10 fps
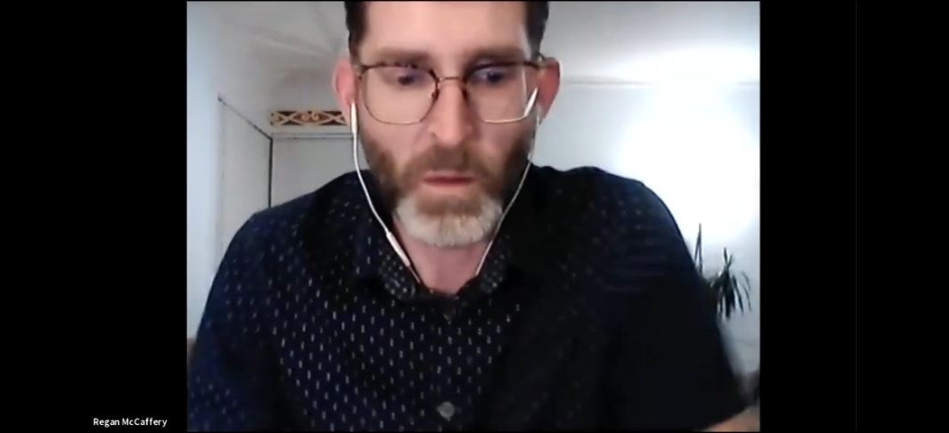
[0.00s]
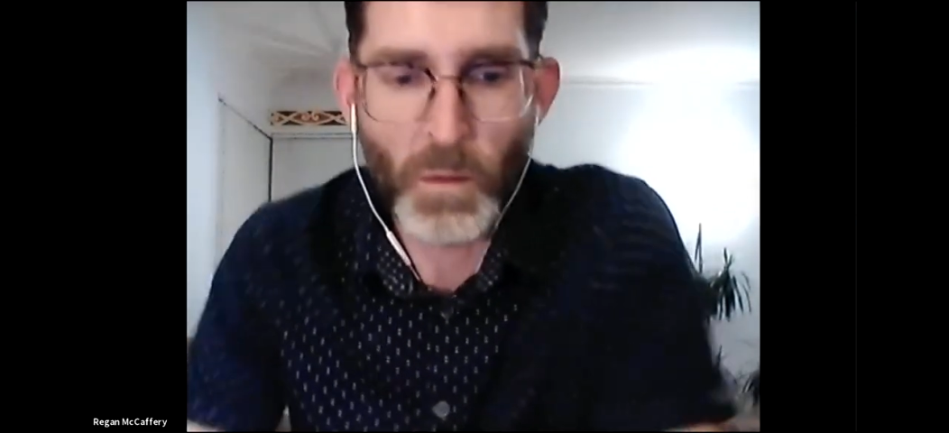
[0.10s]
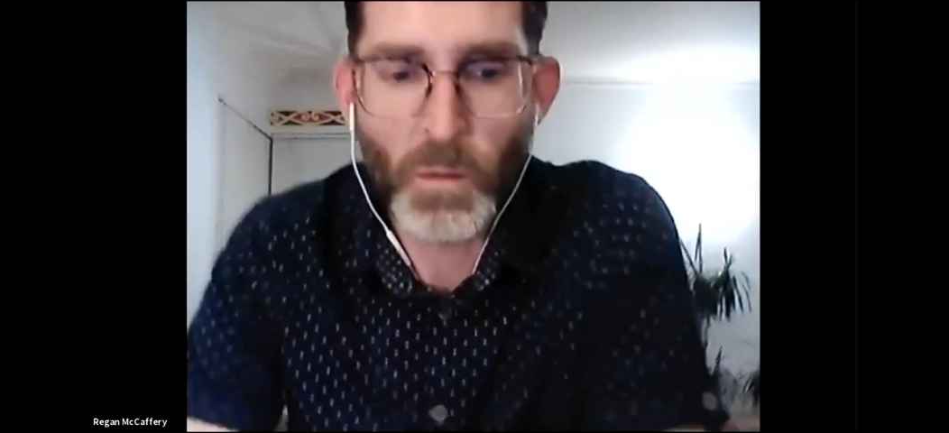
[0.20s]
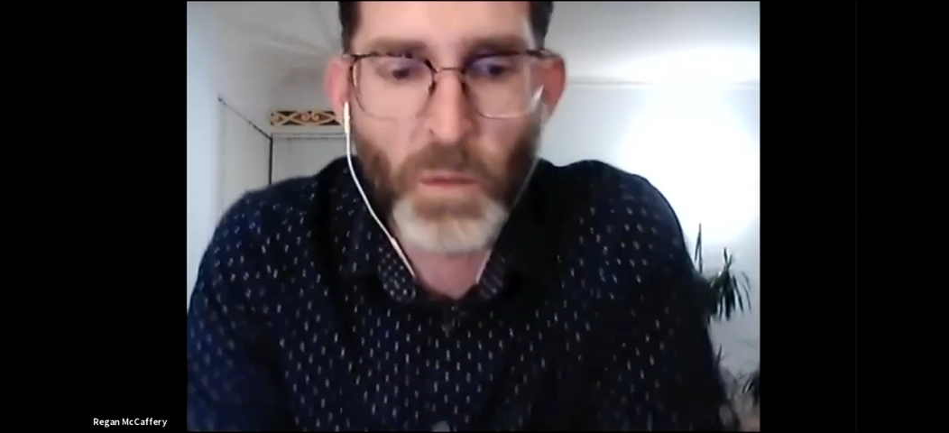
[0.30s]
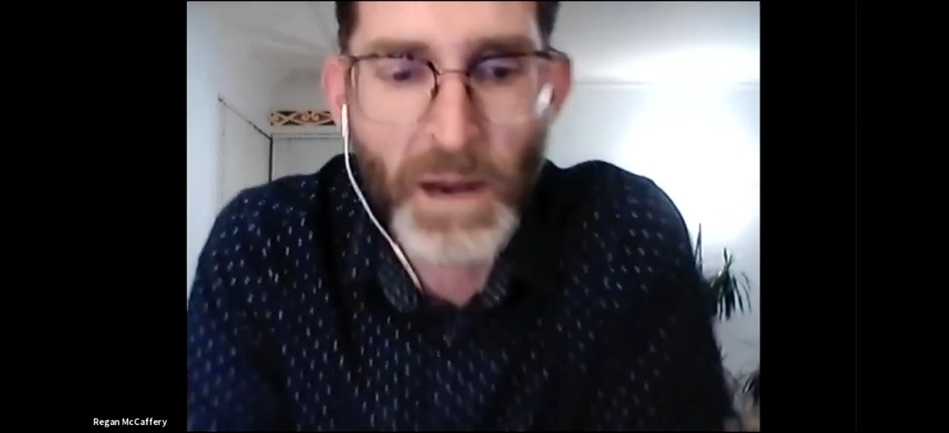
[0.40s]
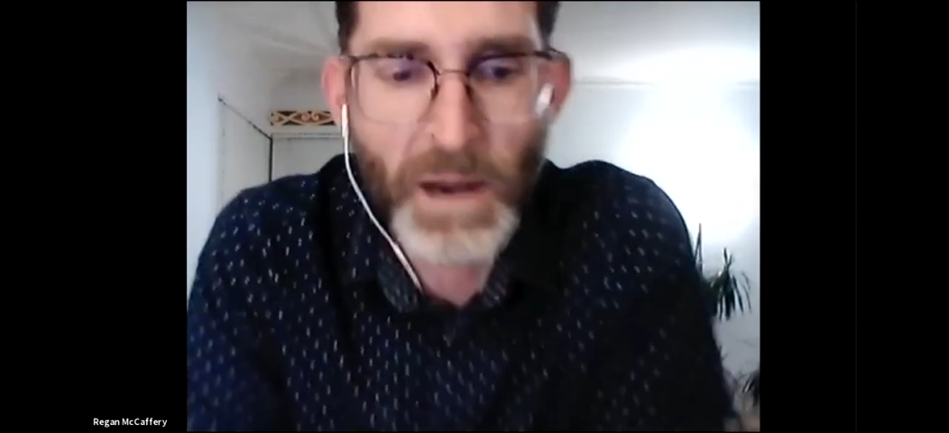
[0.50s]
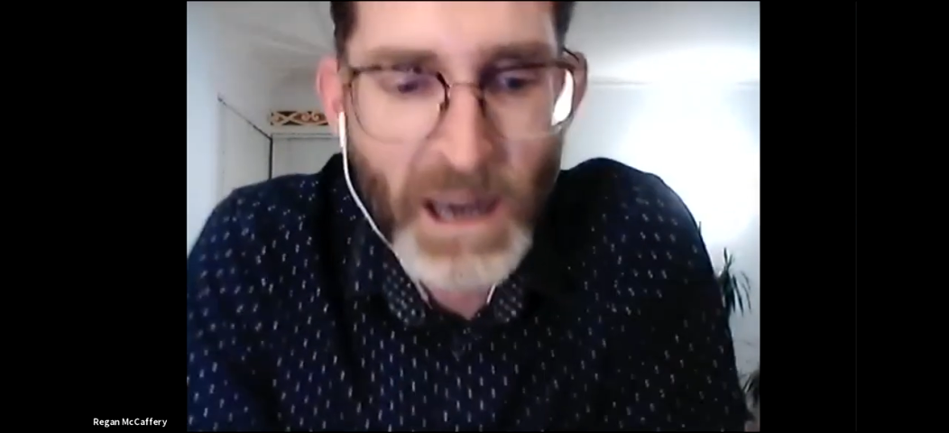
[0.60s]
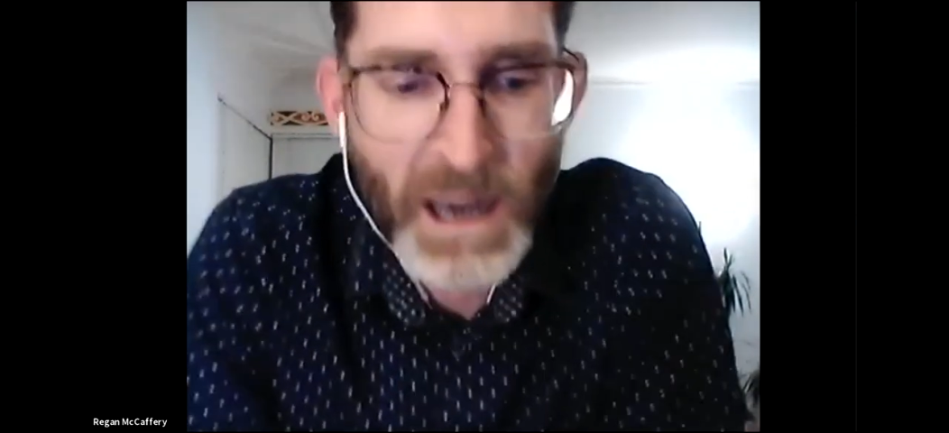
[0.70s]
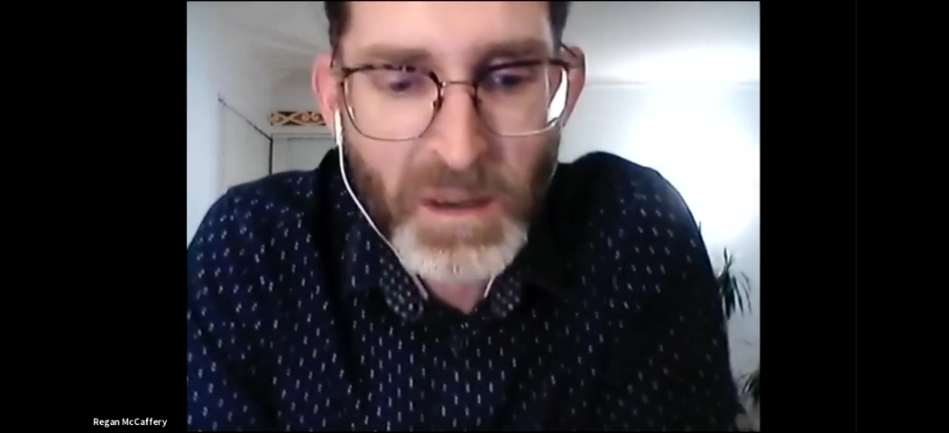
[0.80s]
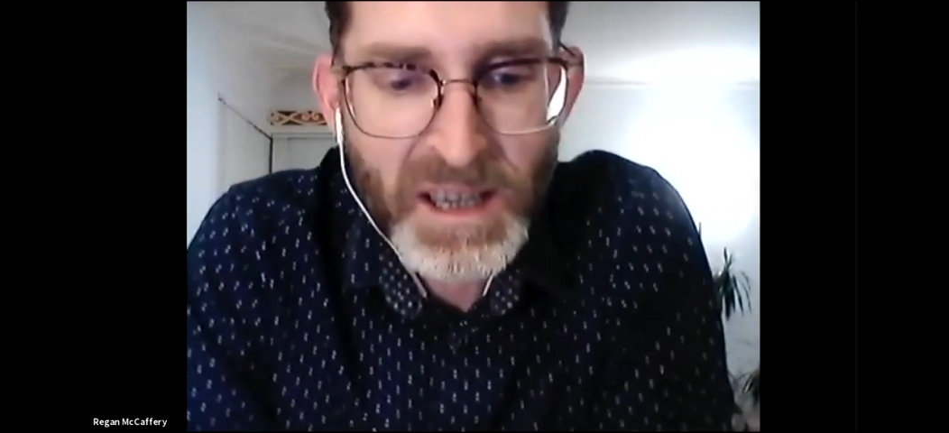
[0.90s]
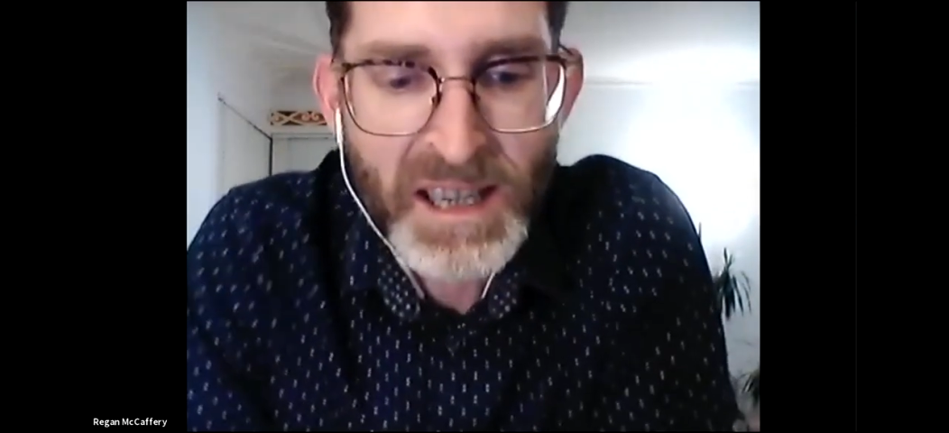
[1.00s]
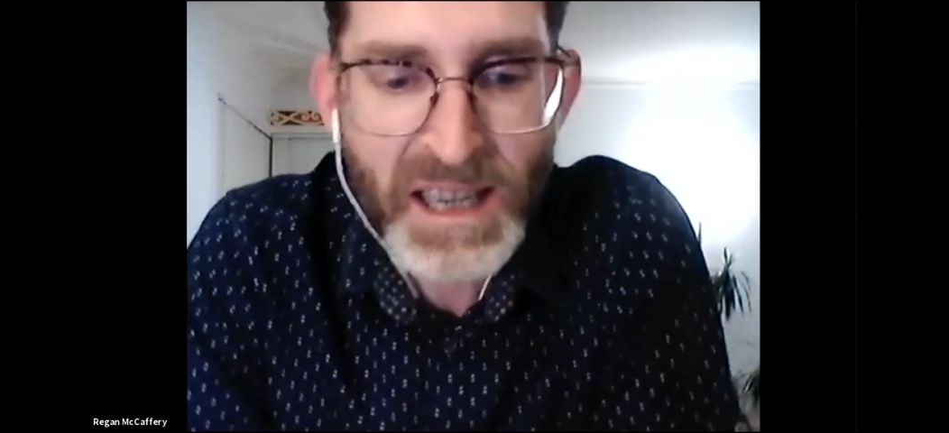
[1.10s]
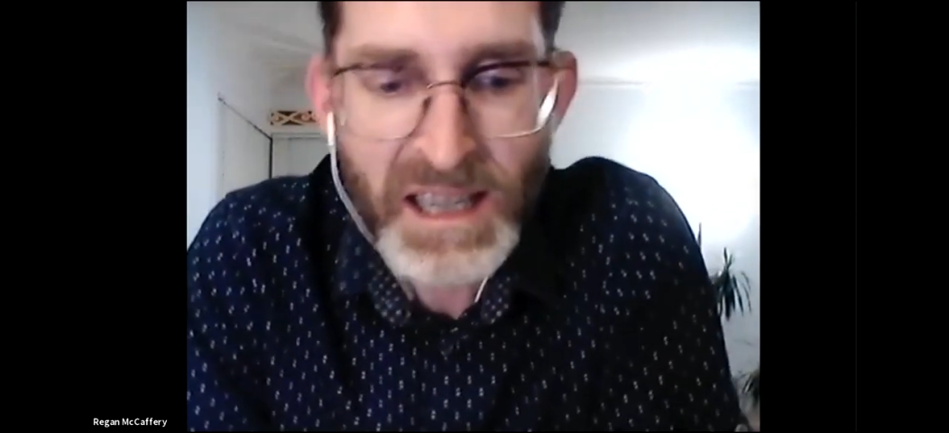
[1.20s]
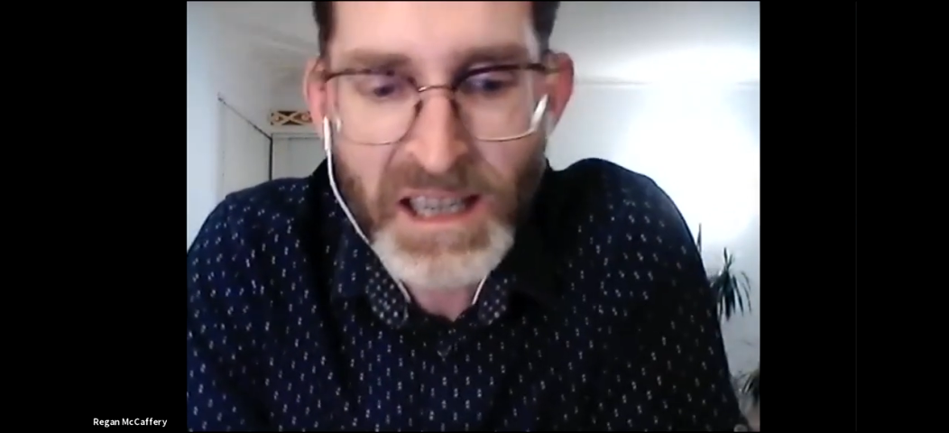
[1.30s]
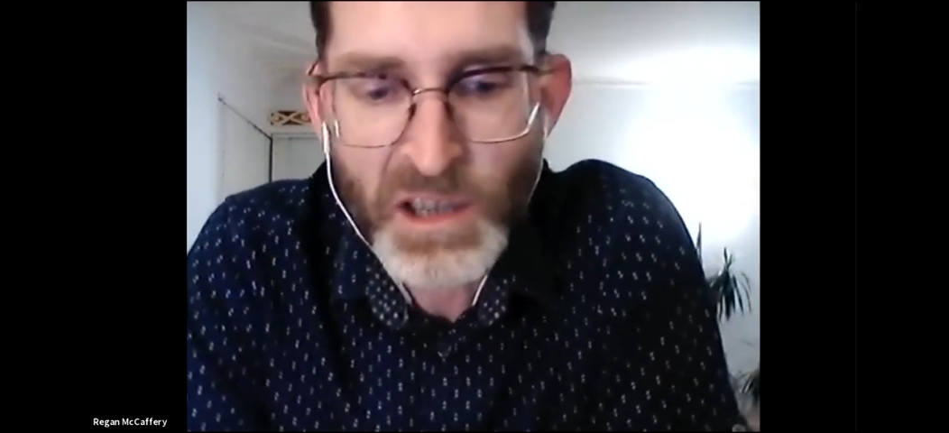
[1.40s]
we ended up with
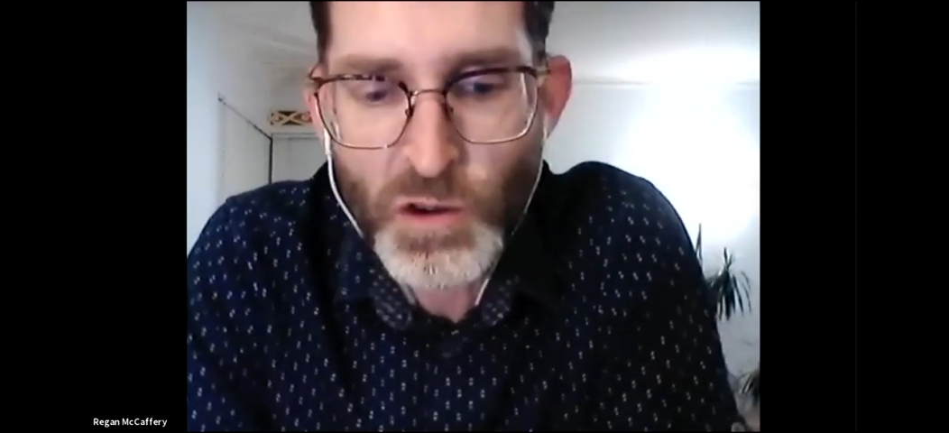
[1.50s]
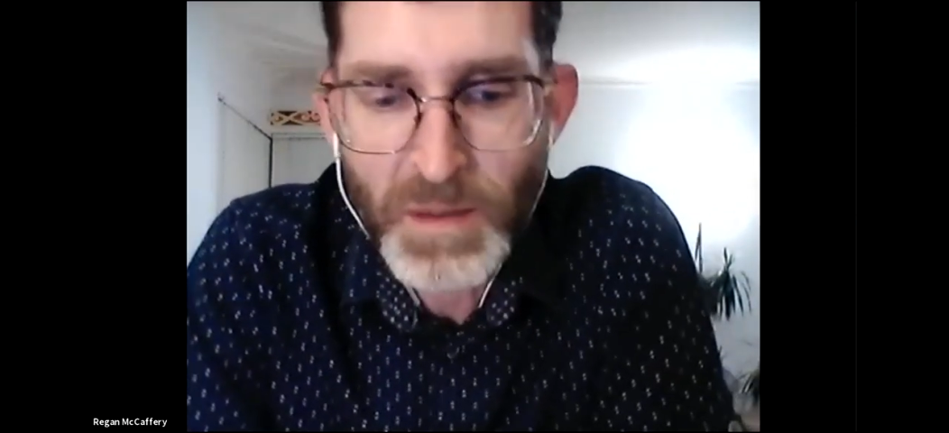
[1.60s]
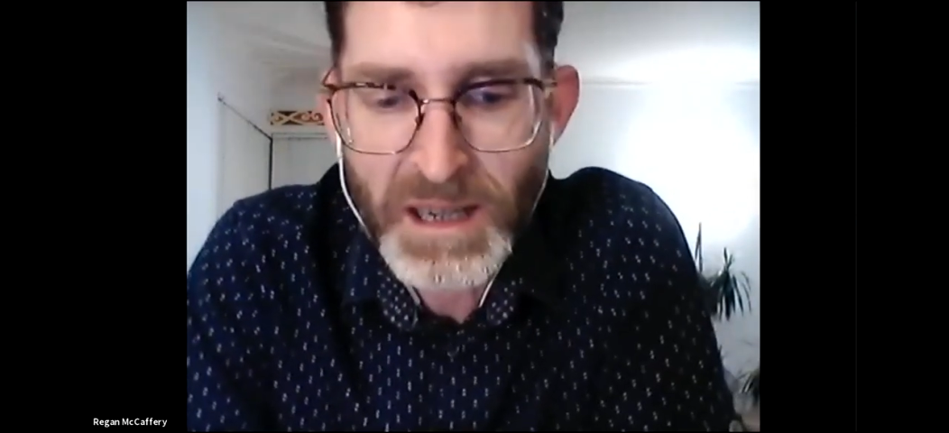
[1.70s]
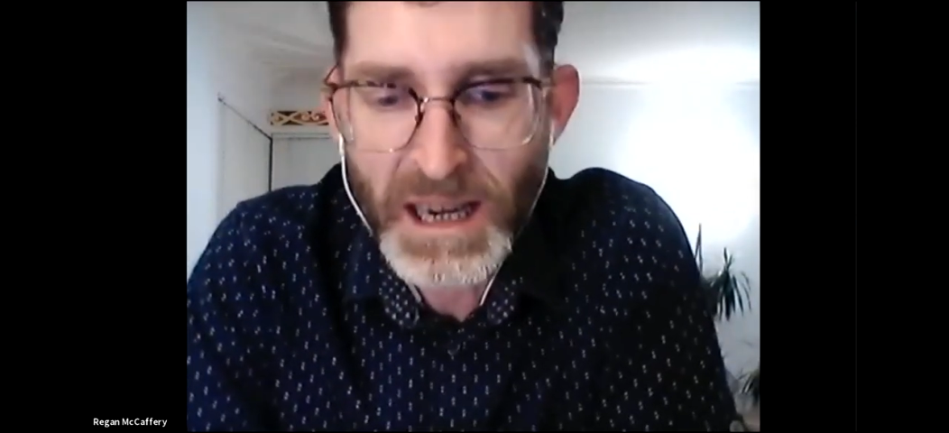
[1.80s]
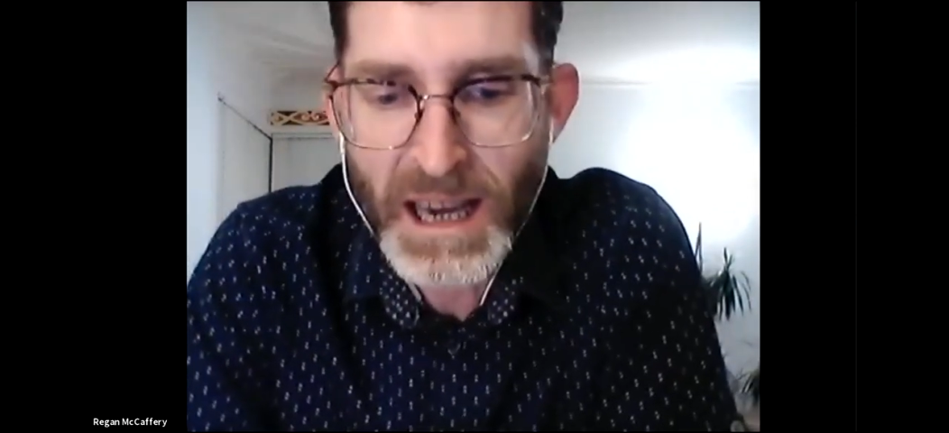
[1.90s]
62%